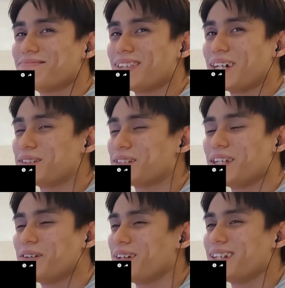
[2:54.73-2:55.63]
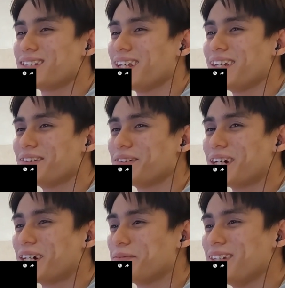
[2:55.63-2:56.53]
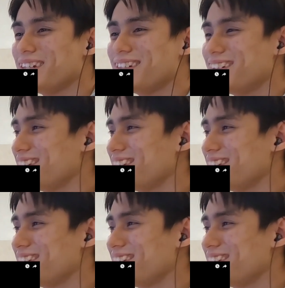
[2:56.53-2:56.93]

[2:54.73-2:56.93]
I'll see you when I see you. I mean,